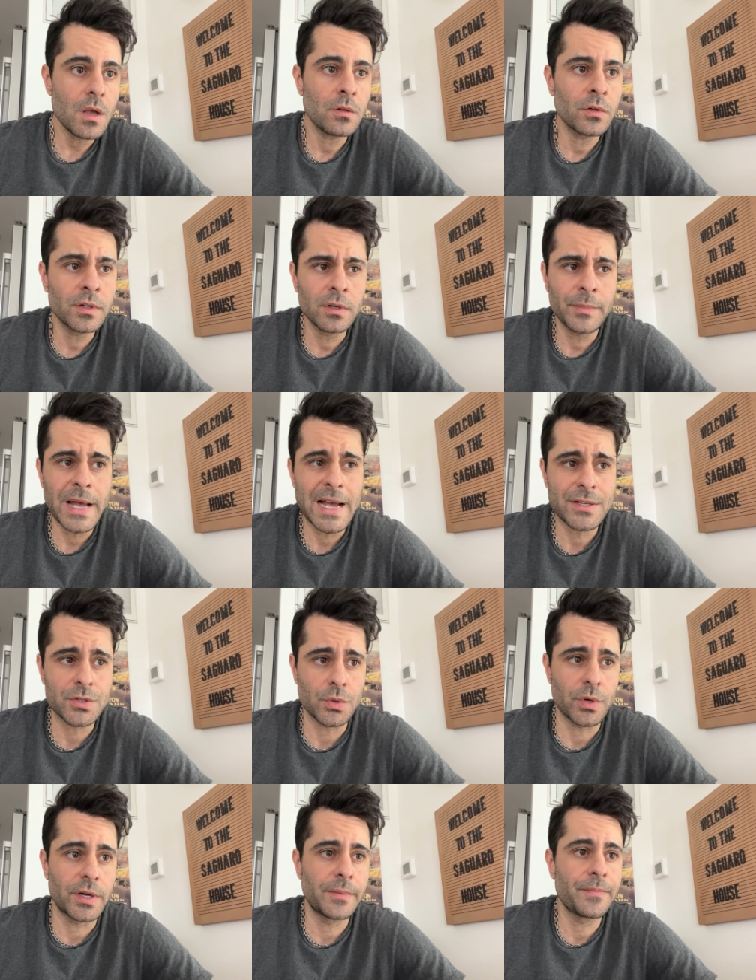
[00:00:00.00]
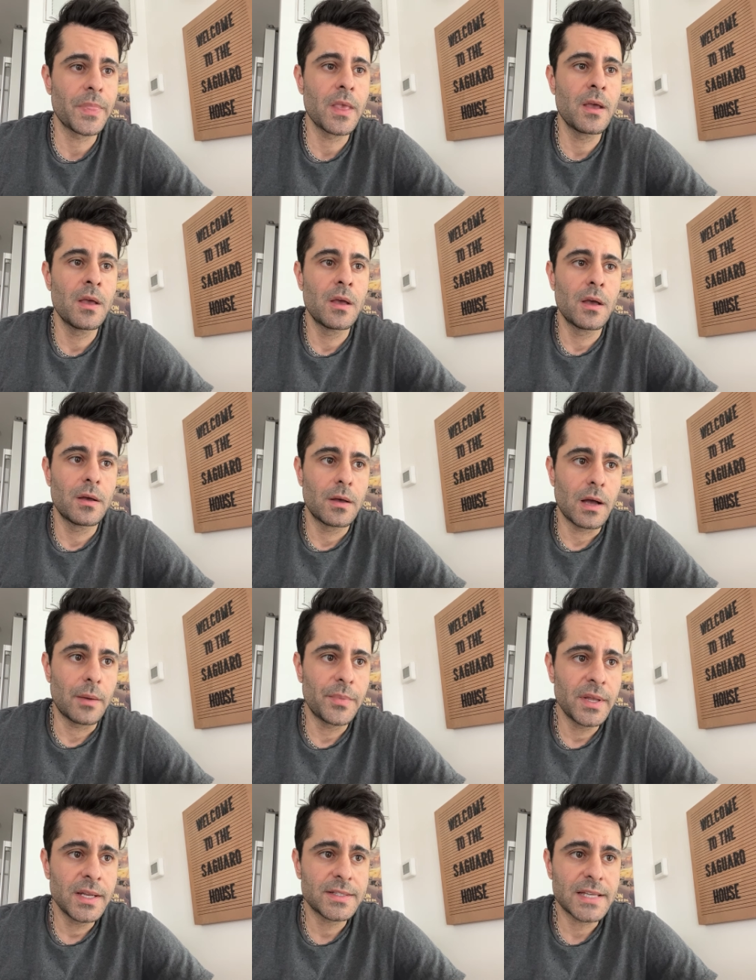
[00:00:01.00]
Little backstory I've
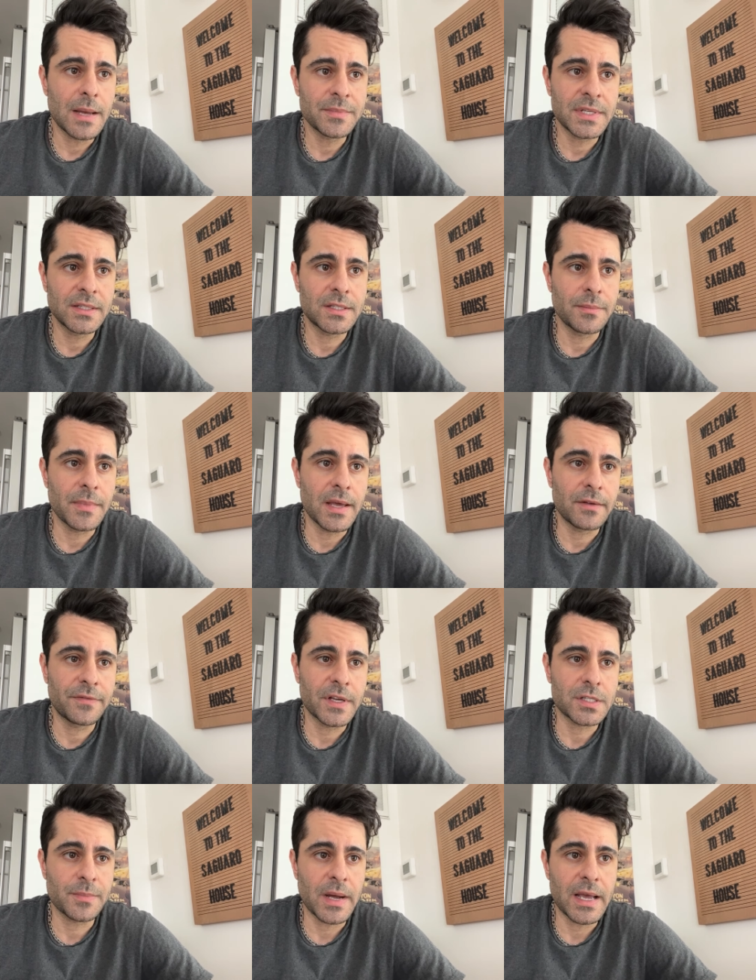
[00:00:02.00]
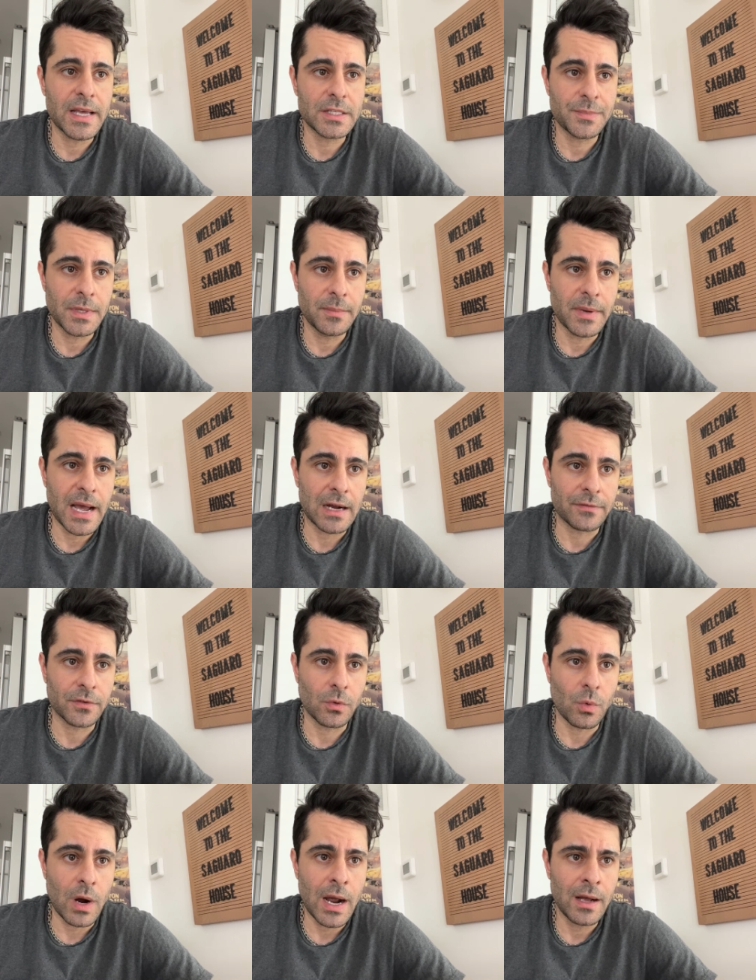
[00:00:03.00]
been attempting to manifest my SP back for a
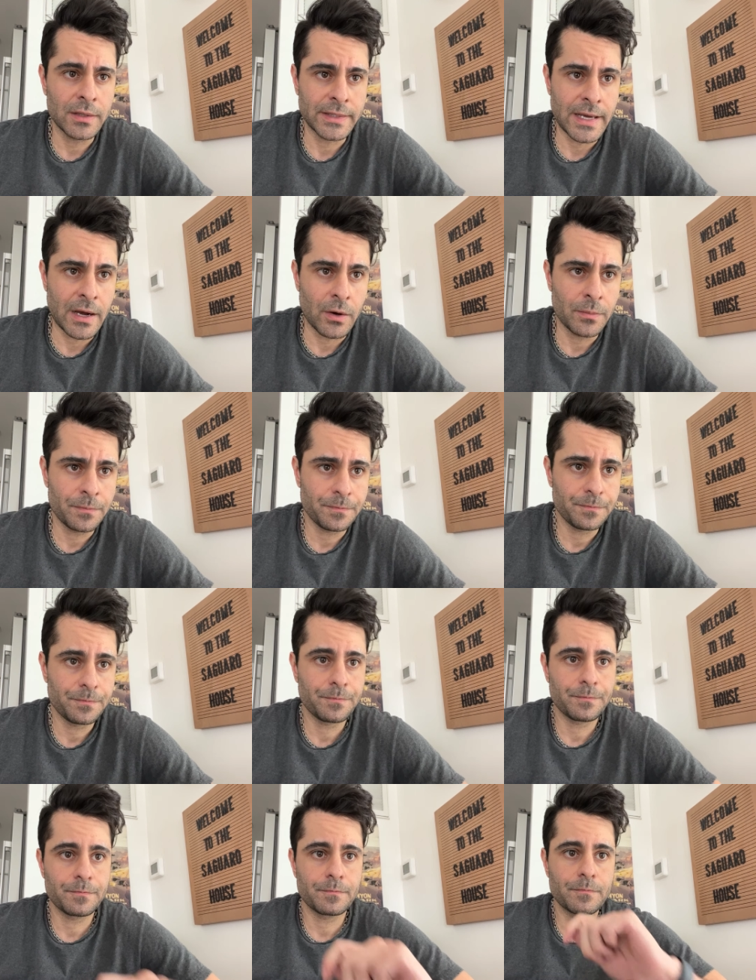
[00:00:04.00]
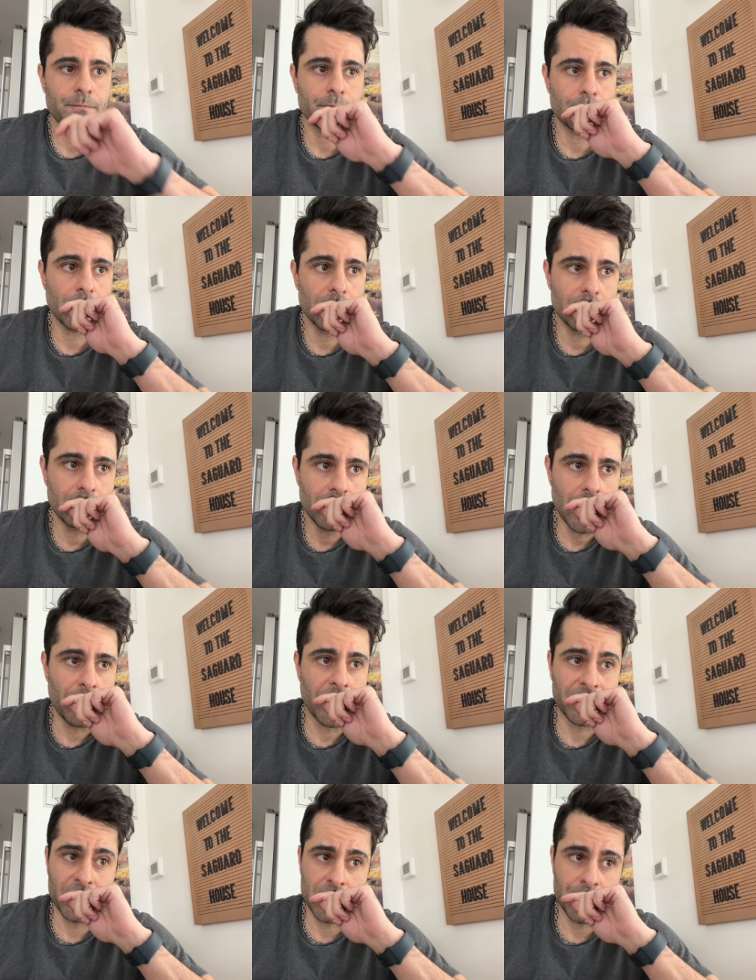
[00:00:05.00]
while now,
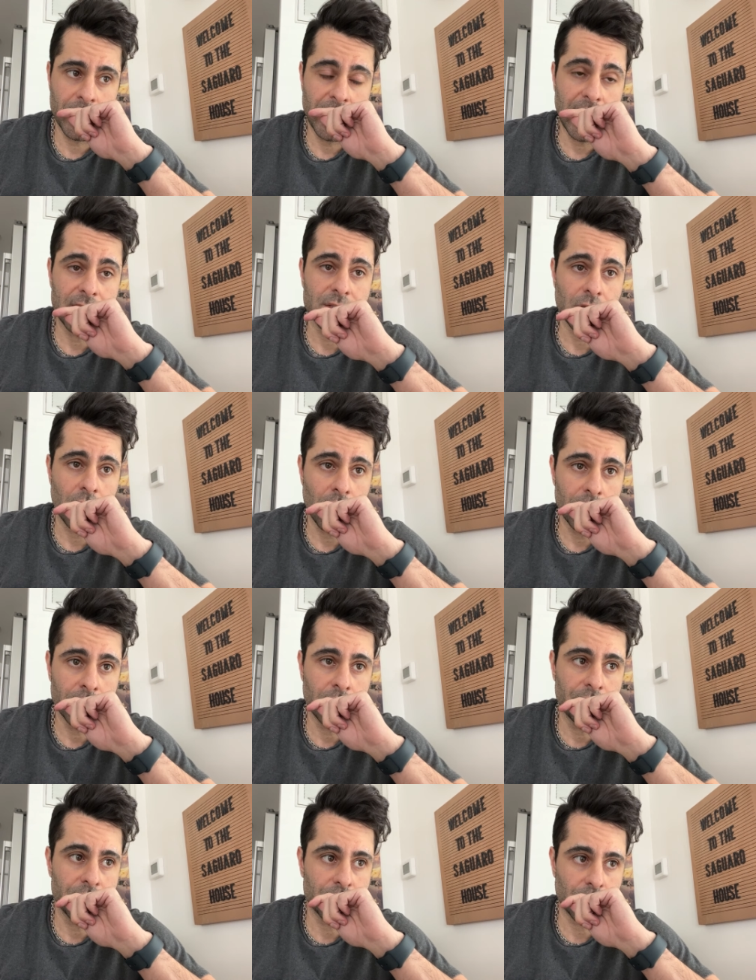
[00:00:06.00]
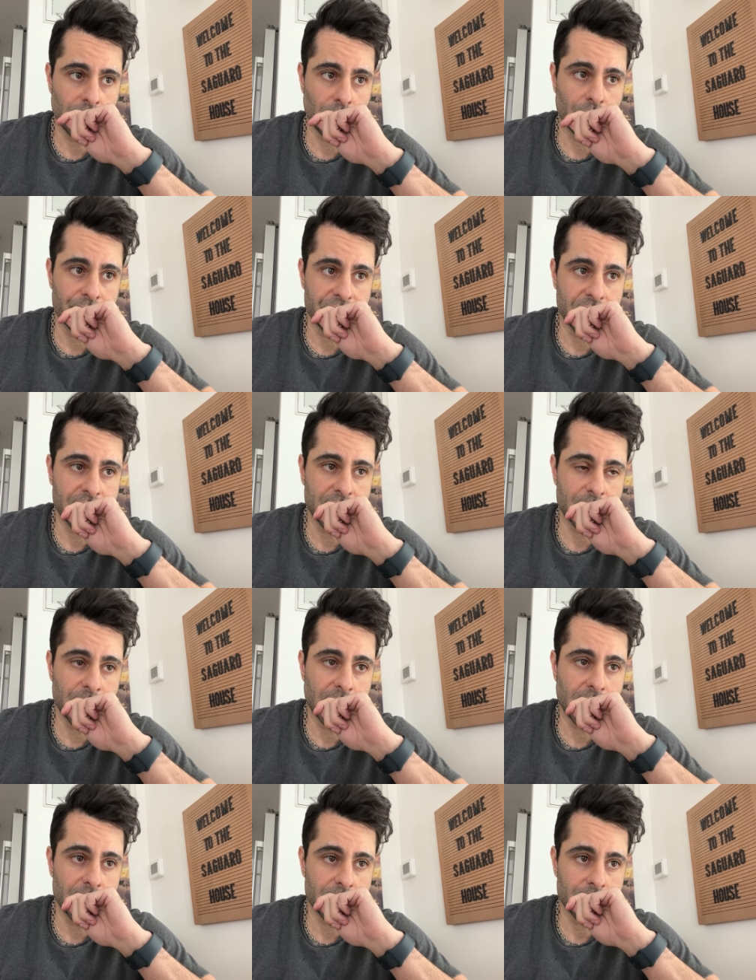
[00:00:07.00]
but there's been a ton of internal resistance
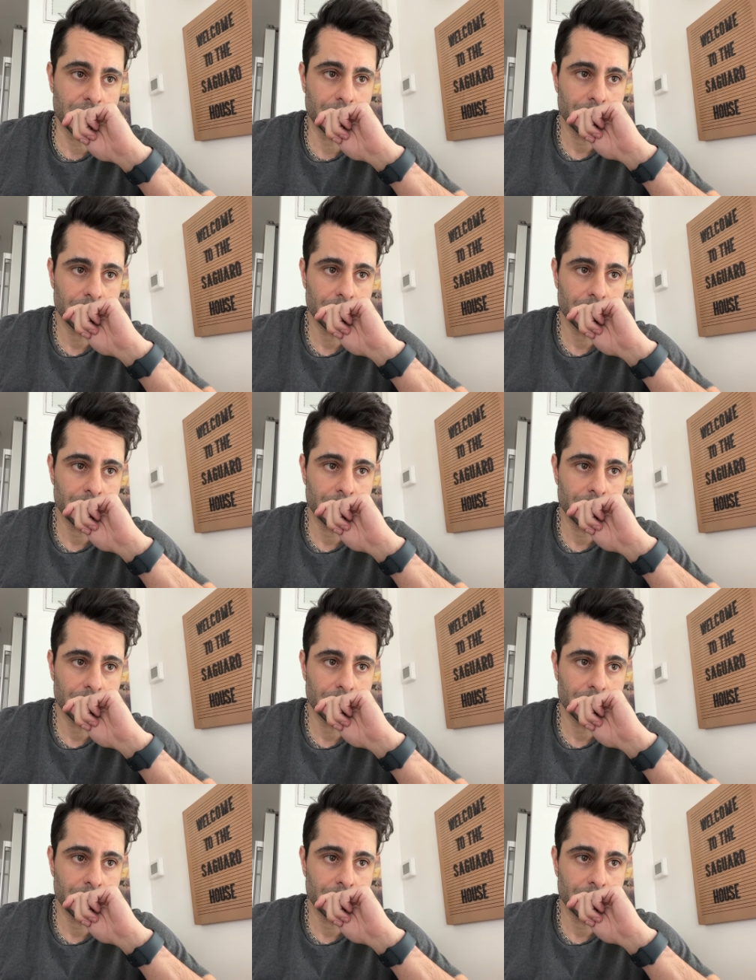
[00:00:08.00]
because